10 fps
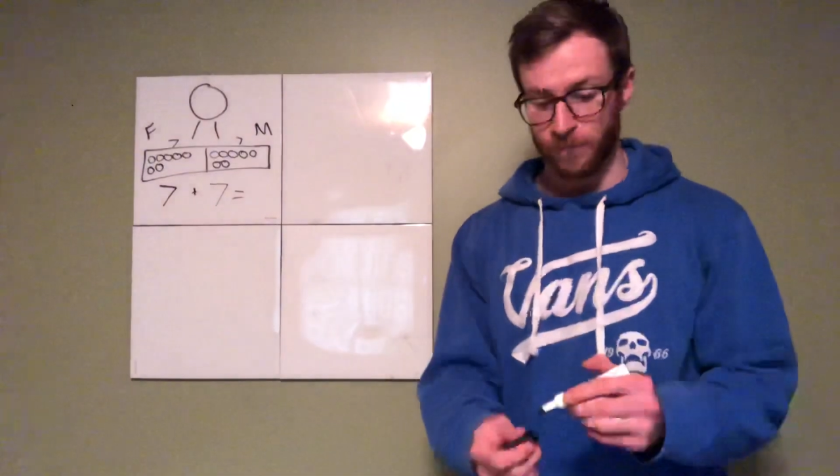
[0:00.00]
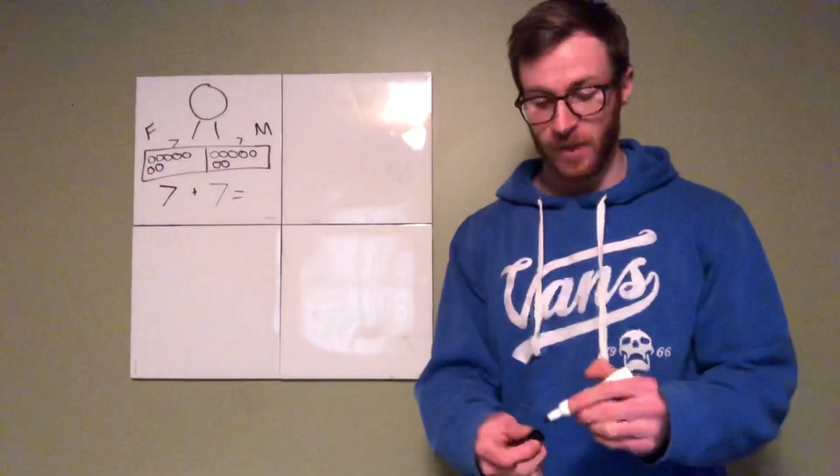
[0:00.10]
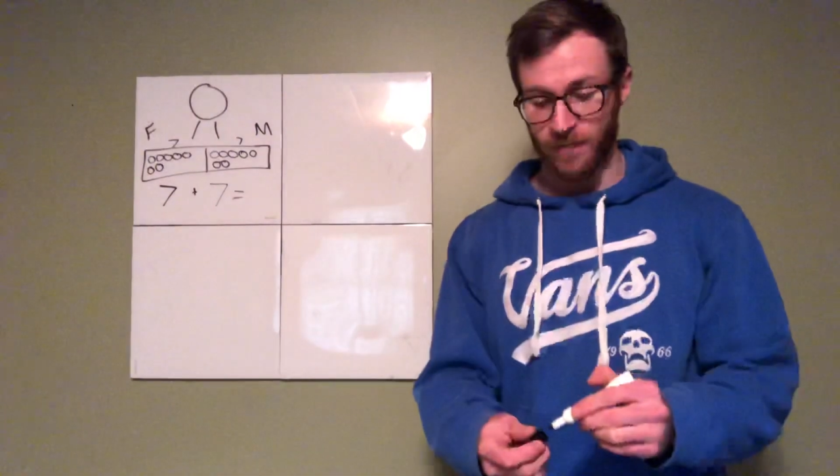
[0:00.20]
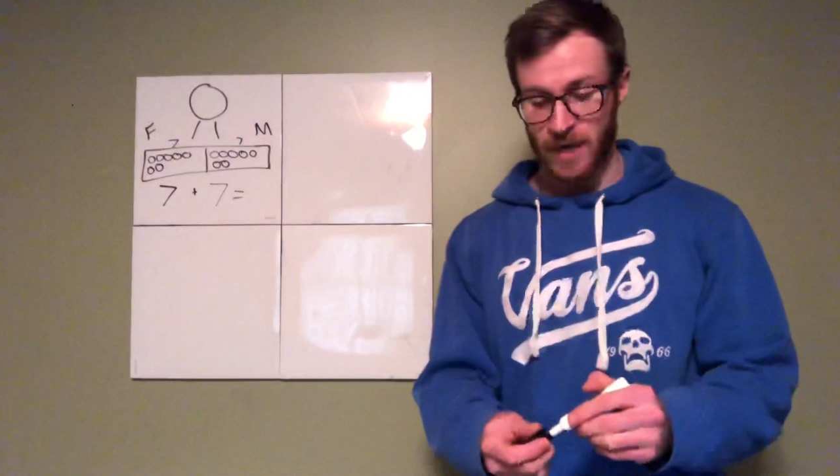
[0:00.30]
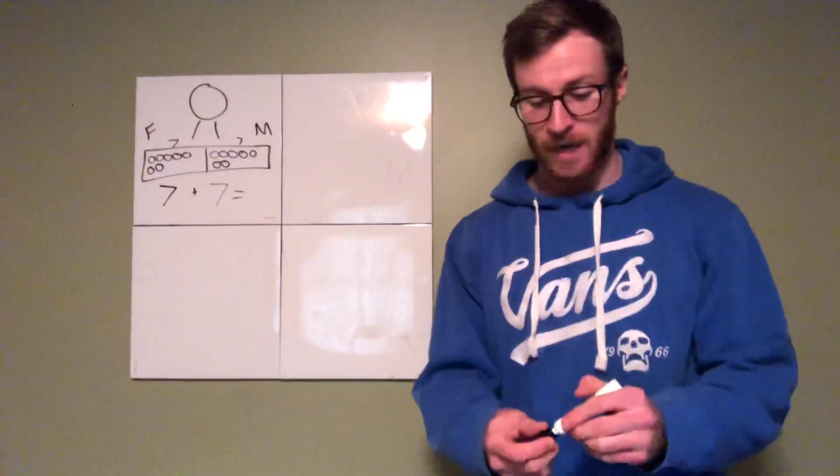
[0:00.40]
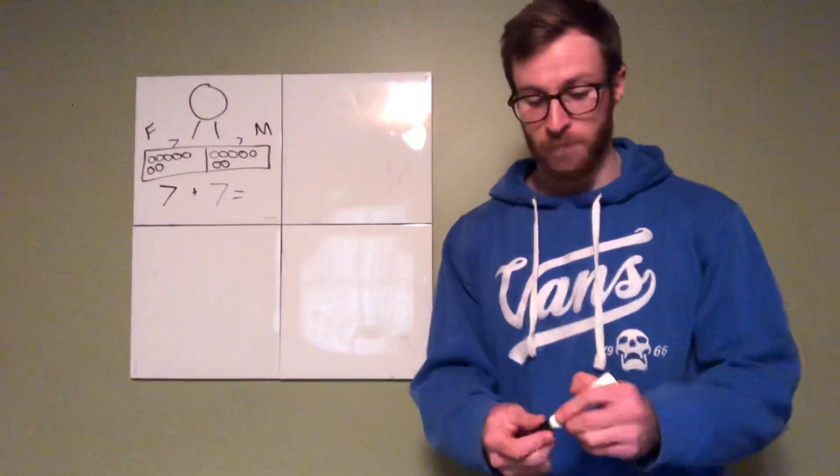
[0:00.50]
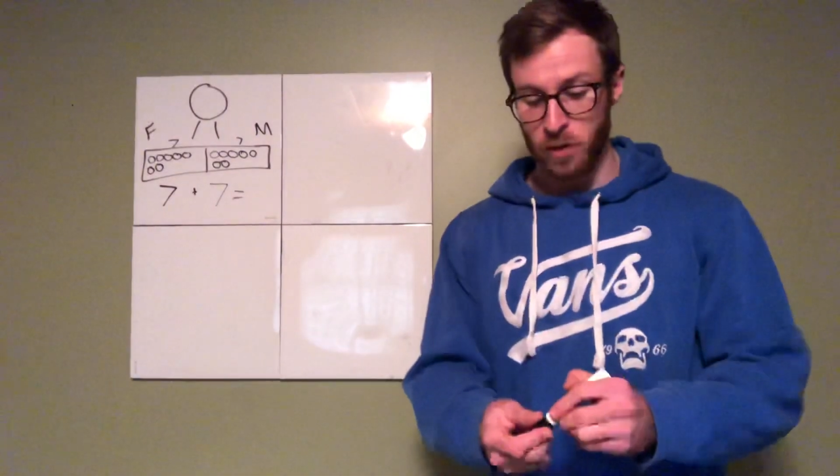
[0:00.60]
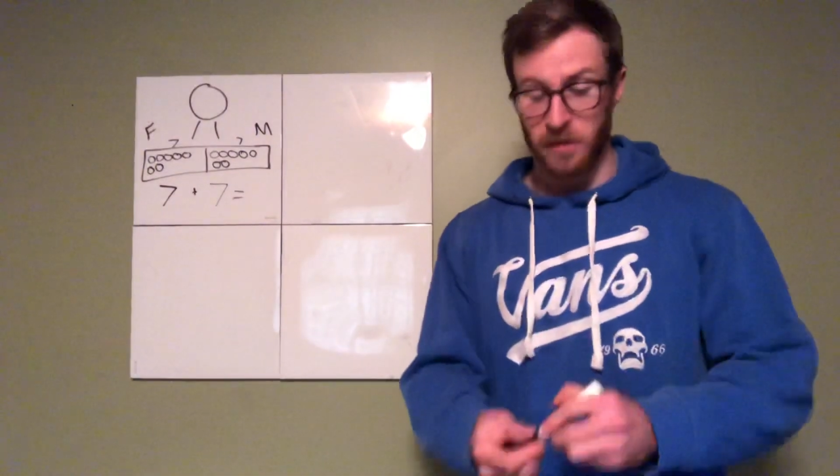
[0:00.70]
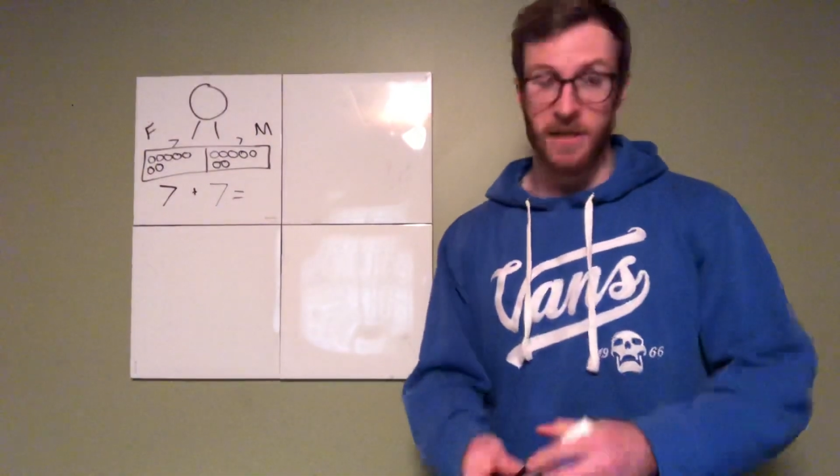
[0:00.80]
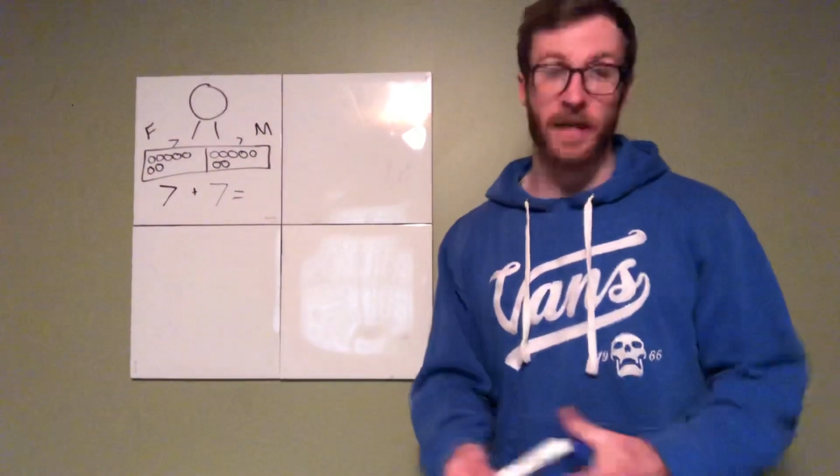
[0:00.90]
If I
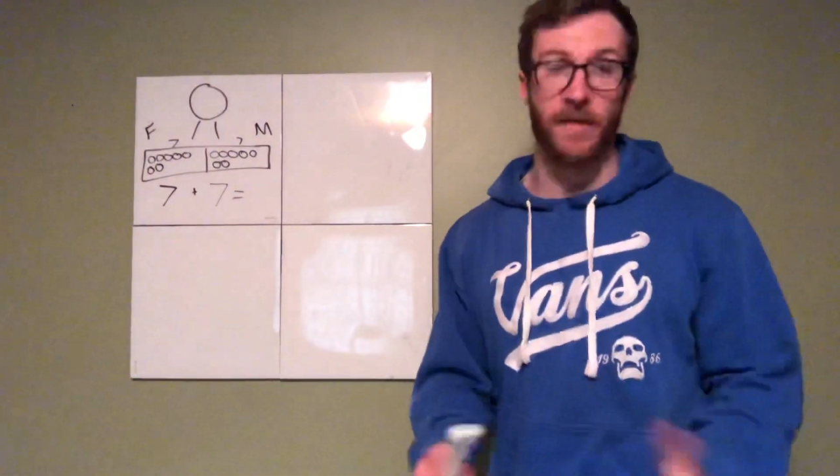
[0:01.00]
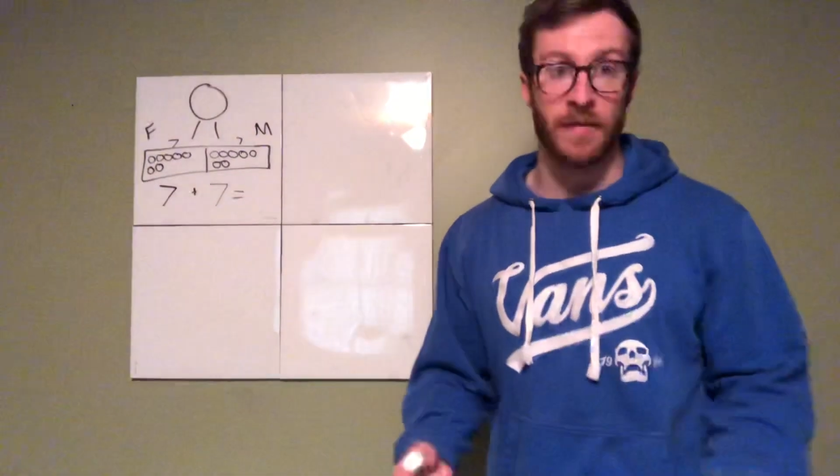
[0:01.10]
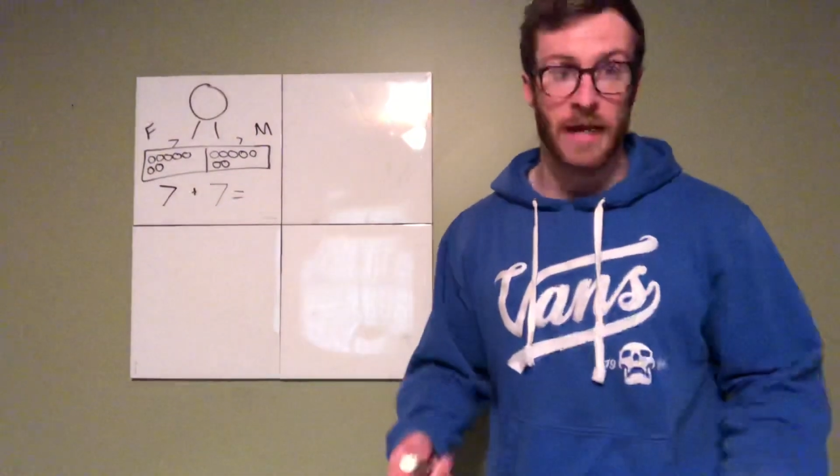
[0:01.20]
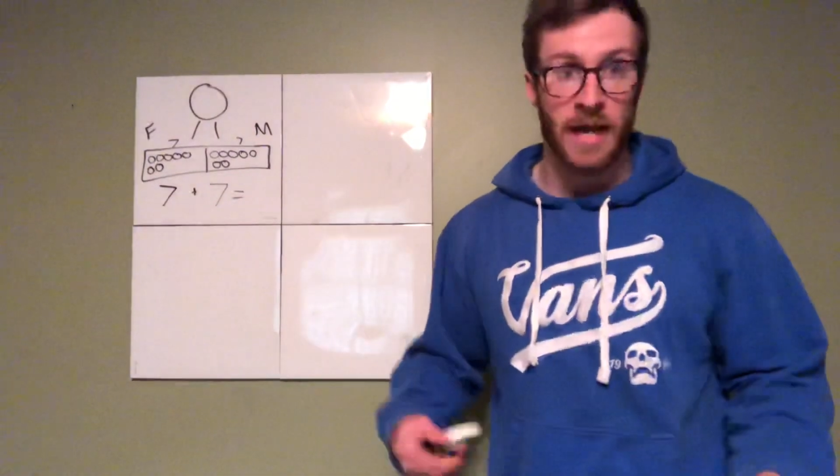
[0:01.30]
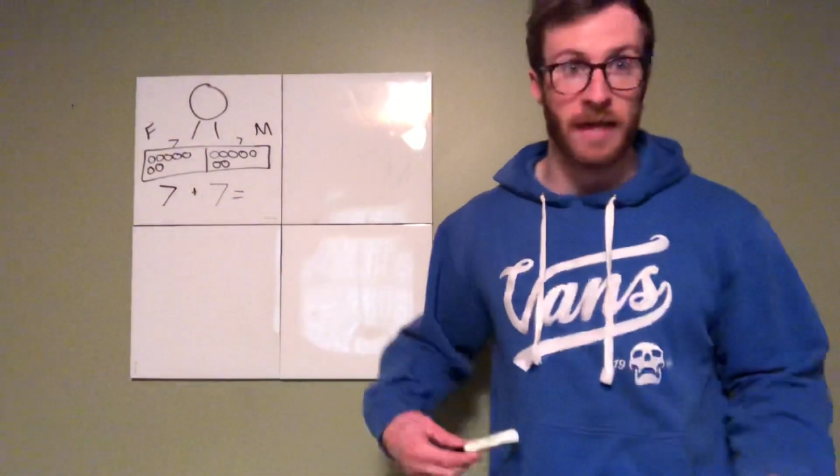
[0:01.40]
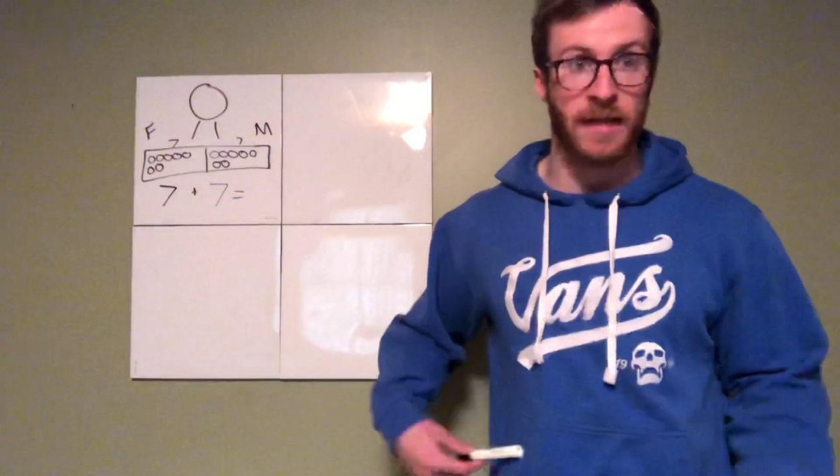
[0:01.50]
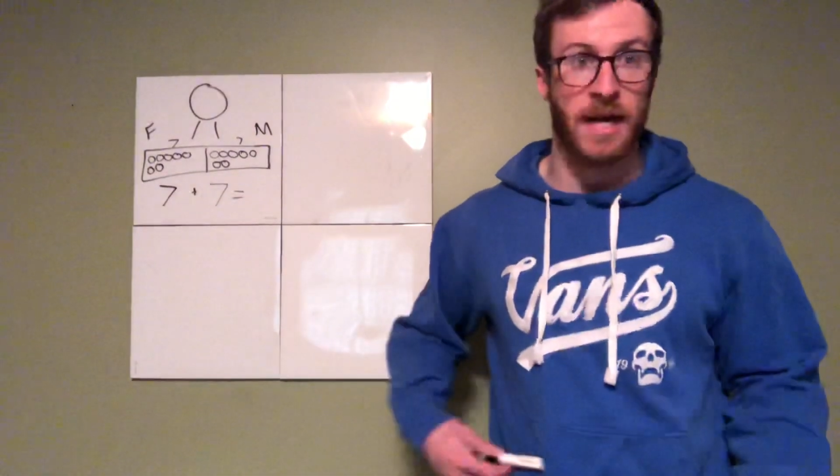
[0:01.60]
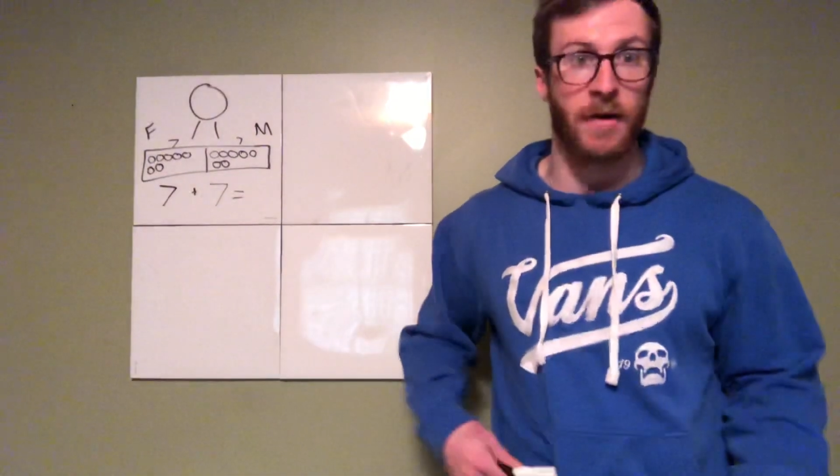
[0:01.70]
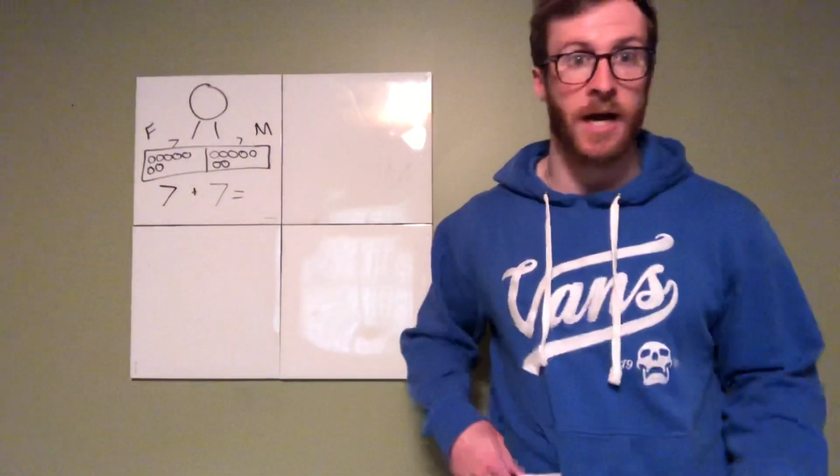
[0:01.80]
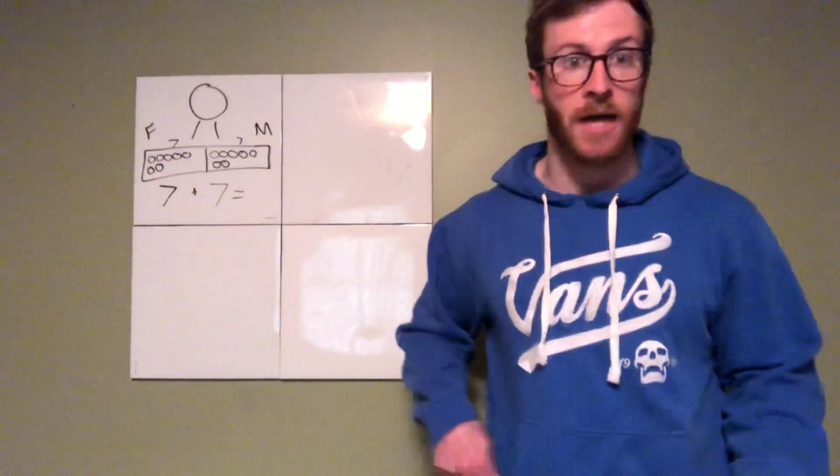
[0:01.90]
put 7 in my head and
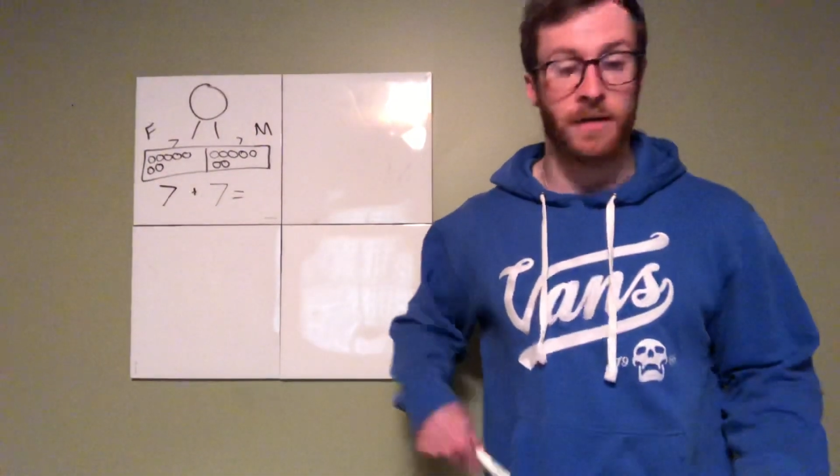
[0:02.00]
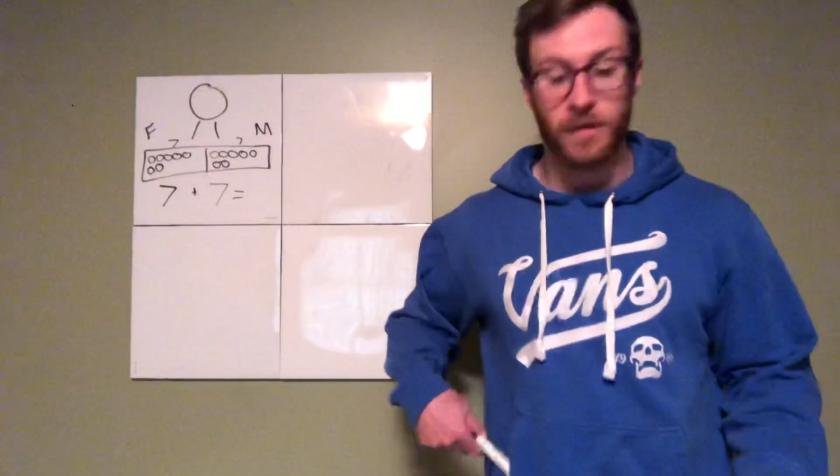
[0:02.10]
count on to